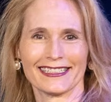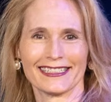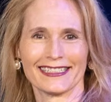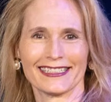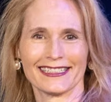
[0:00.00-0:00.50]

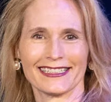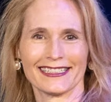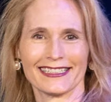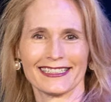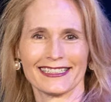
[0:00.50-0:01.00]

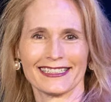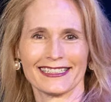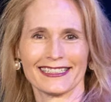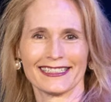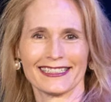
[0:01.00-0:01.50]

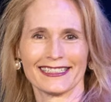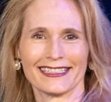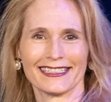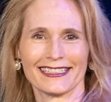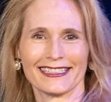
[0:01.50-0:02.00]

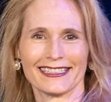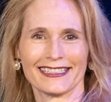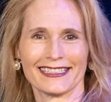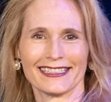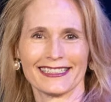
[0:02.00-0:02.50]

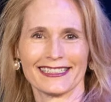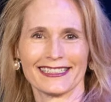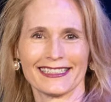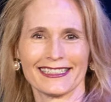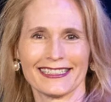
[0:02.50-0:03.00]

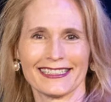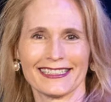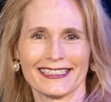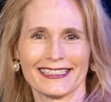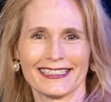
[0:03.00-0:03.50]

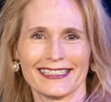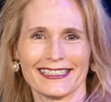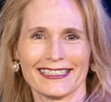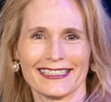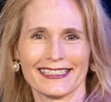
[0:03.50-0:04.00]

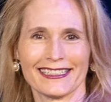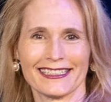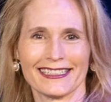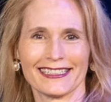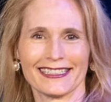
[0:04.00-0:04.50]

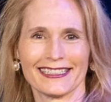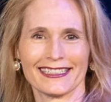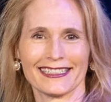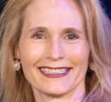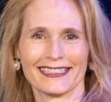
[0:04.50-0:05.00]

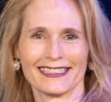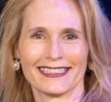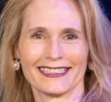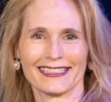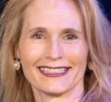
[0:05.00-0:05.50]
This person isn't speaking.